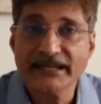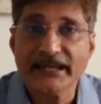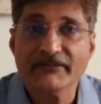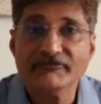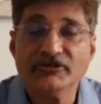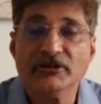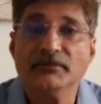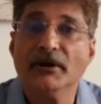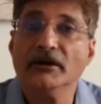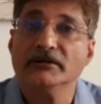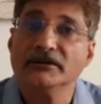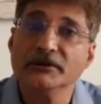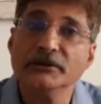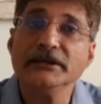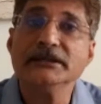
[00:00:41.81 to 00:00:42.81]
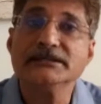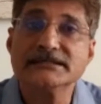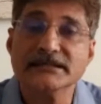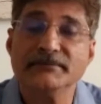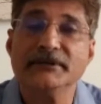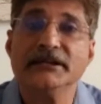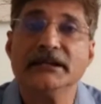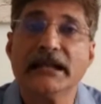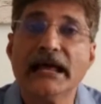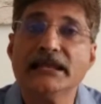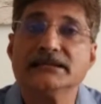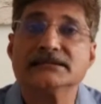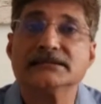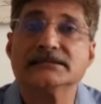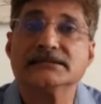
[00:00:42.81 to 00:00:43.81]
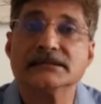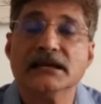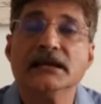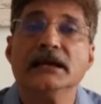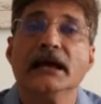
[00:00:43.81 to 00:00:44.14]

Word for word: careful about doing a semen analysis